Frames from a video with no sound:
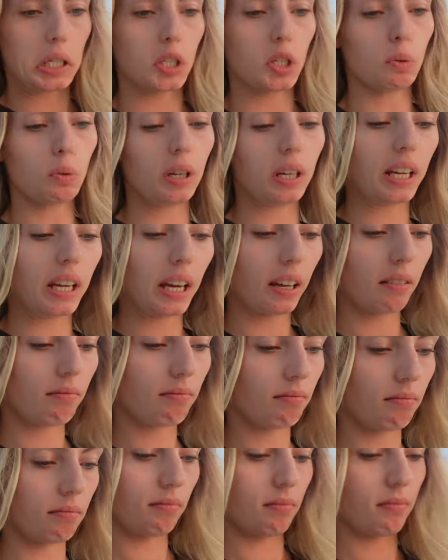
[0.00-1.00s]
Don't want to get
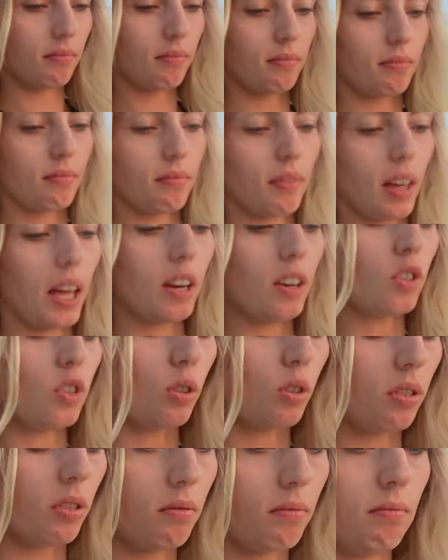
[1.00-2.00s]

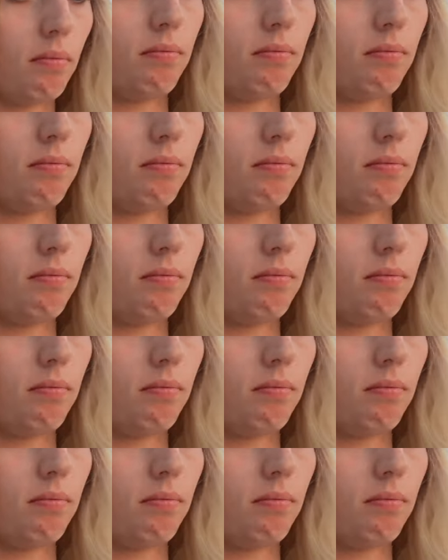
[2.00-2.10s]
injured.